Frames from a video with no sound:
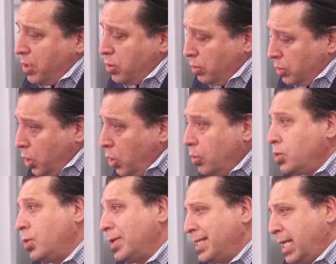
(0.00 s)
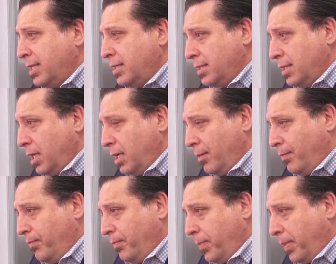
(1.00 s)
you'll go to a second
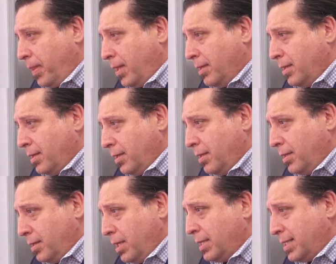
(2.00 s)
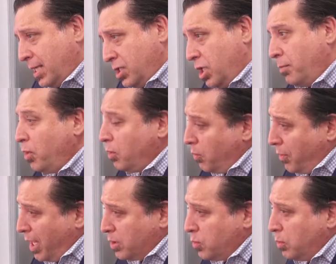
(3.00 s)
um, checkpoint. Uh-huh. A second checkpoint
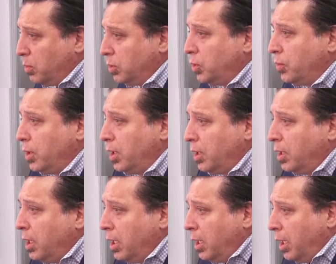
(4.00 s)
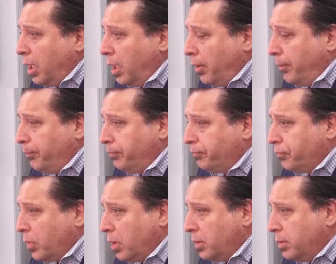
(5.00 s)
where that's where we'll do the
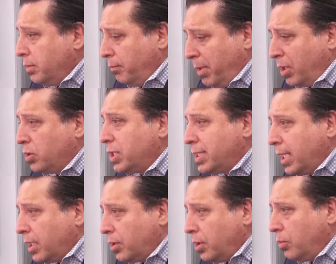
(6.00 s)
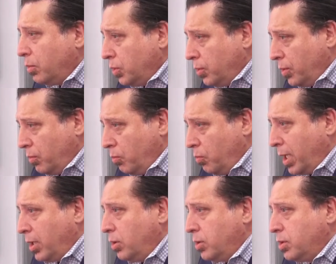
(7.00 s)
um, metal detector and we'll do the
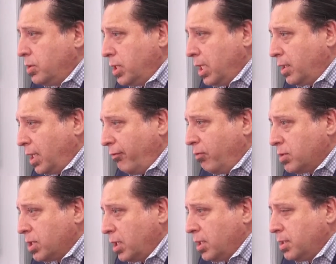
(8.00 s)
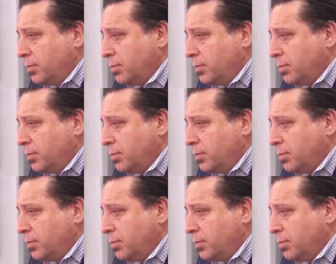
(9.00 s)
regular check that and everyone's masks,